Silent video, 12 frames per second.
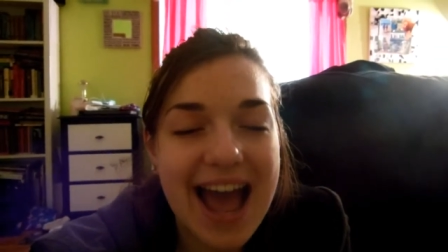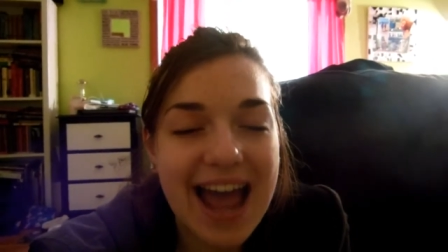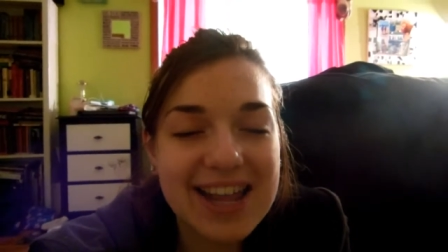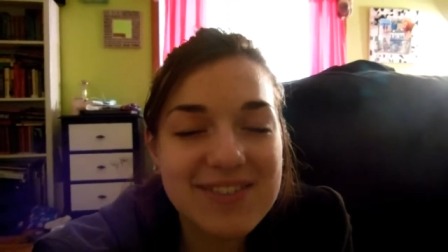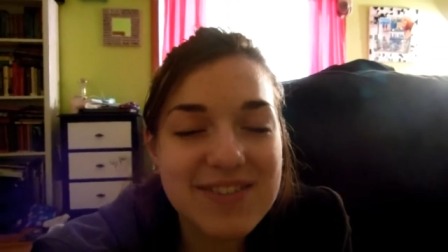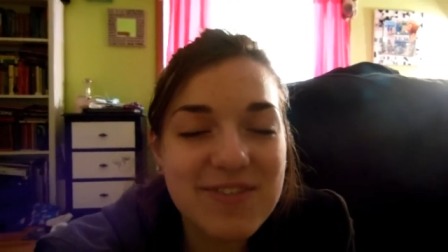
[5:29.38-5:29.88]

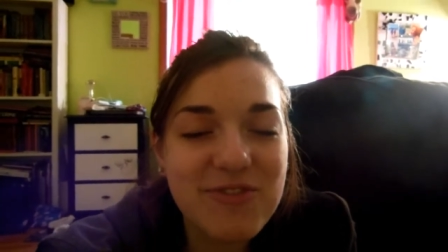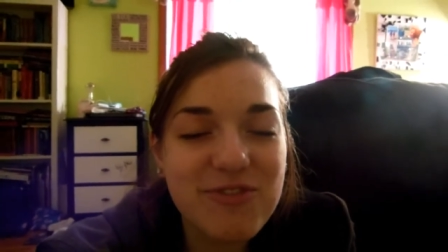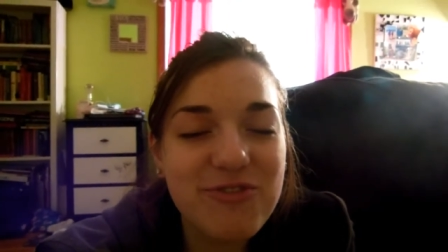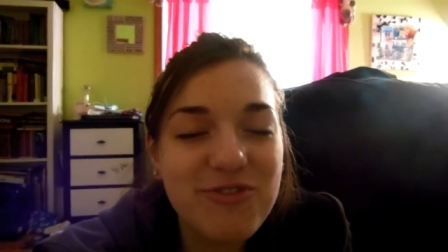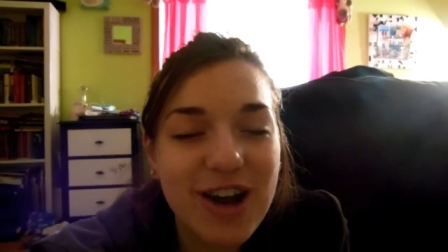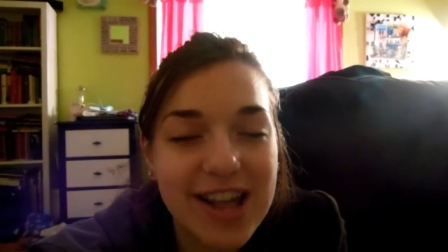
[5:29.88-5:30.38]
not even
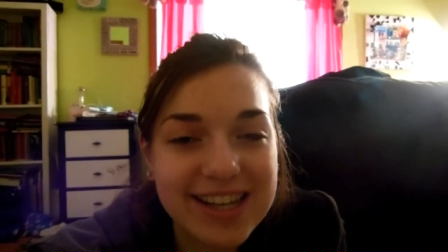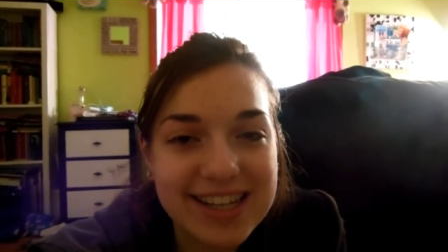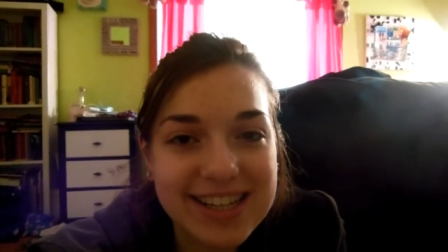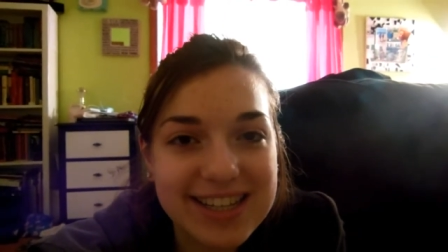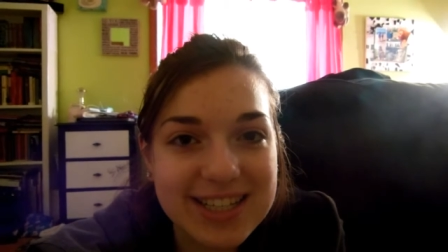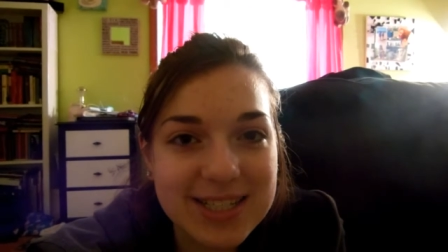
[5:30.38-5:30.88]

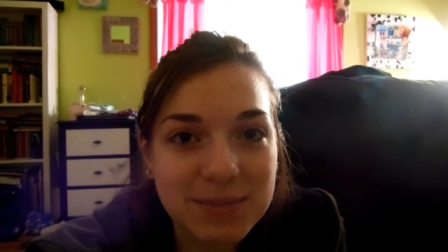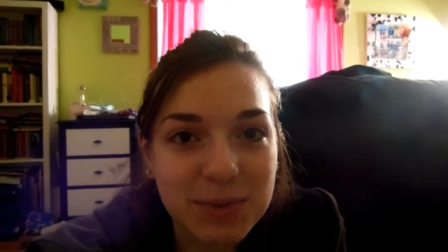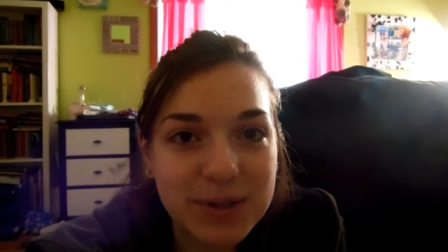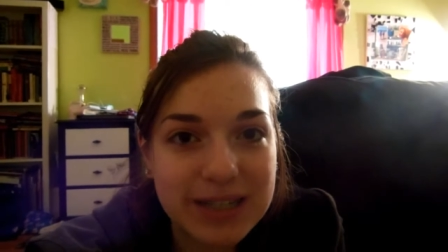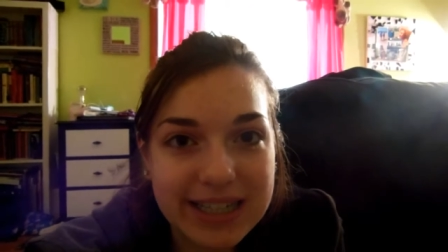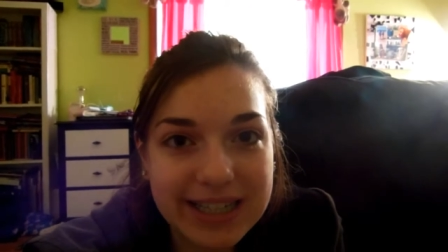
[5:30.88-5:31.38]
funny at this
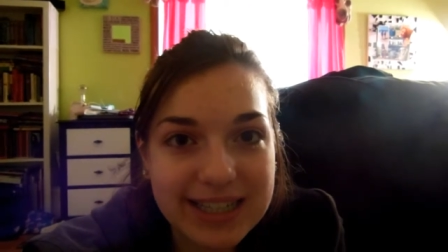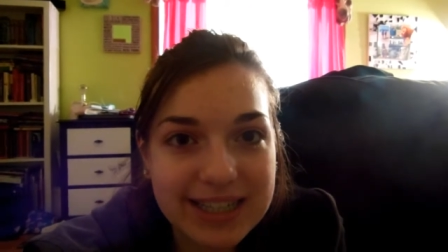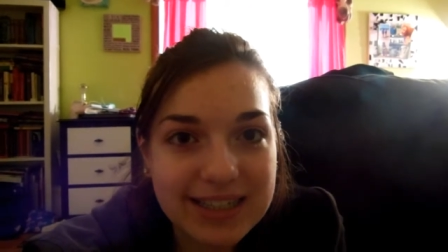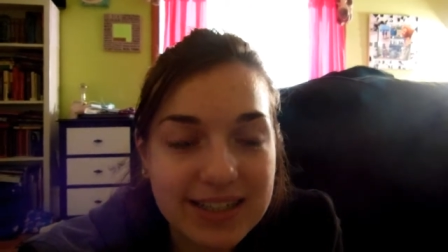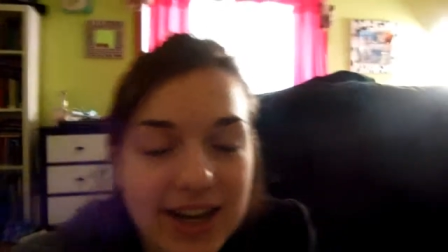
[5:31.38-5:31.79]
point.